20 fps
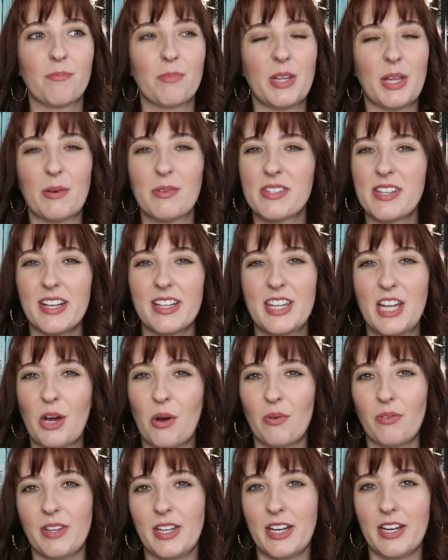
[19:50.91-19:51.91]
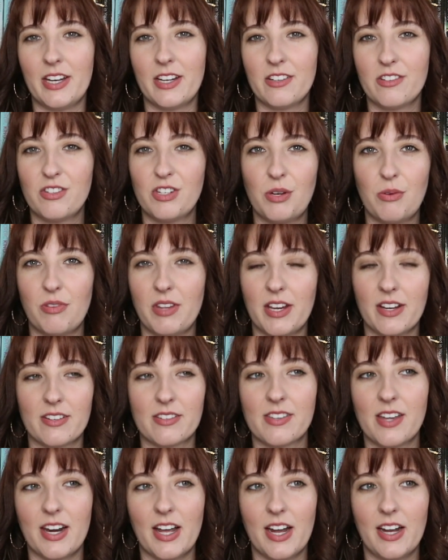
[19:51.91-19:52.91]
but that was like the only two
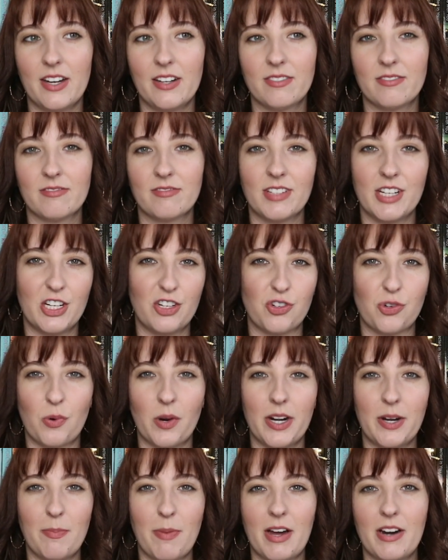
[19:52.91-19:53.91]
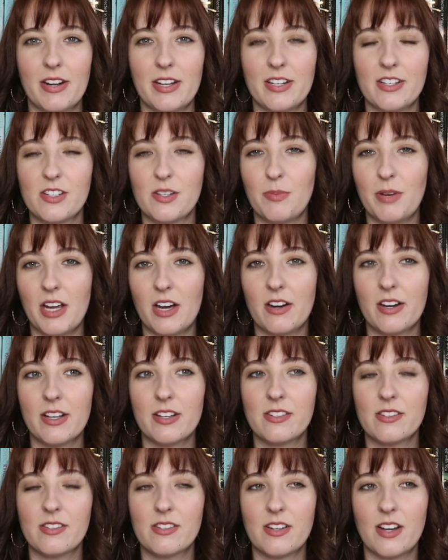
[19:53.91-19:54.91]
things that I enjoyed about it, to be
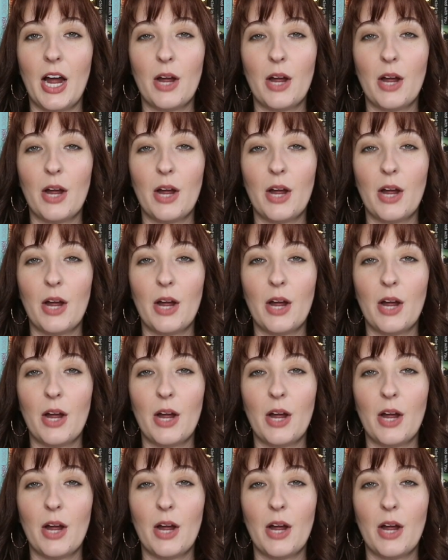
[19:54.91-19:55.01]
honest.